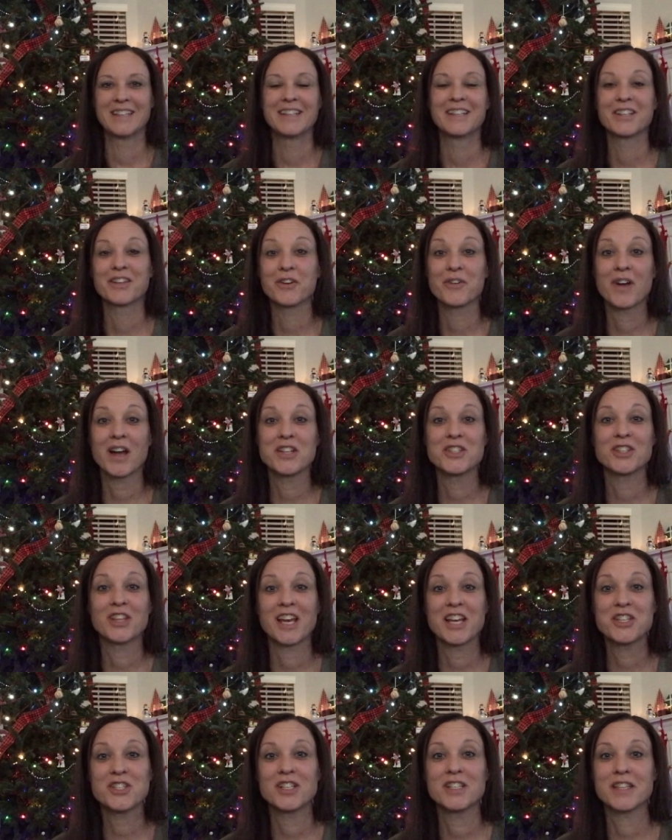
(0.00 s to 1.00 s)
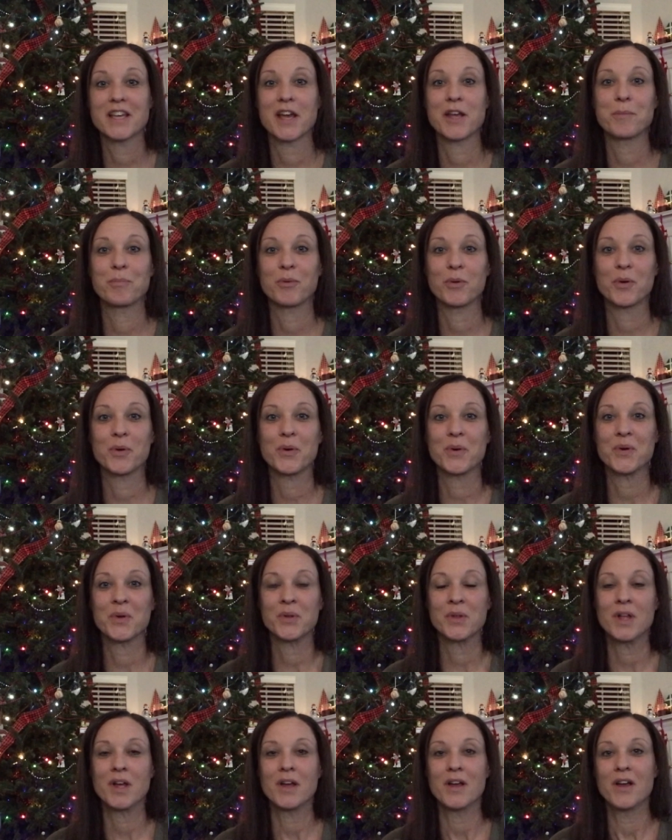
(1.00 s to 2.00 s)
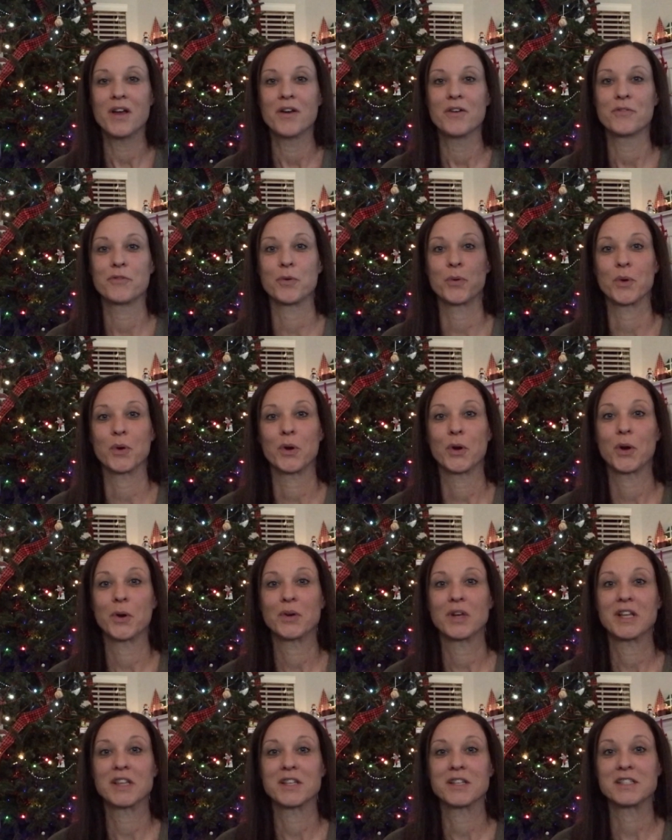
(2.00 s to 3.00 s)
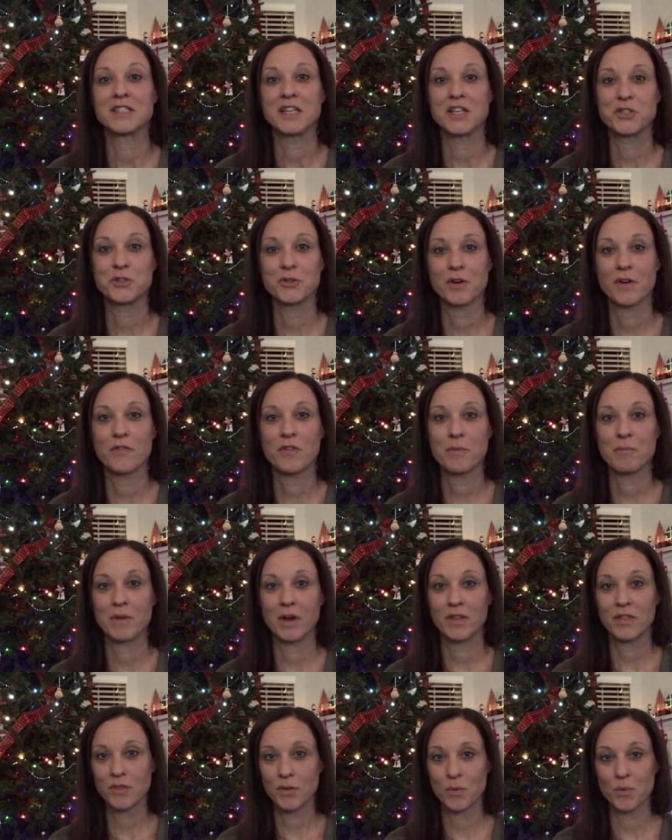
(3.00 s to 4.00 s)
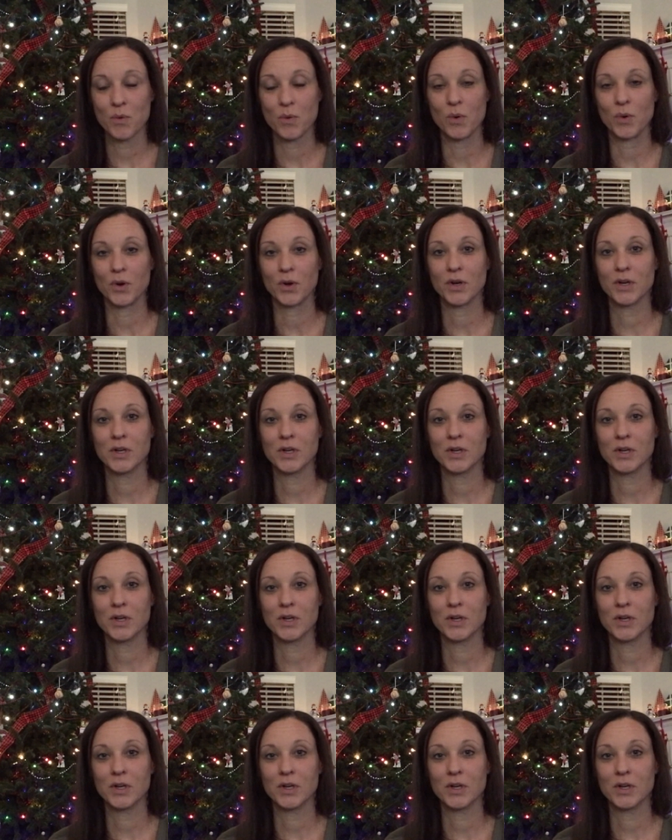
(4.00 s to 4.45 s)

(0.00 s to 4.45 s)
Congratulations, April, for earning the Teacher of the Month award.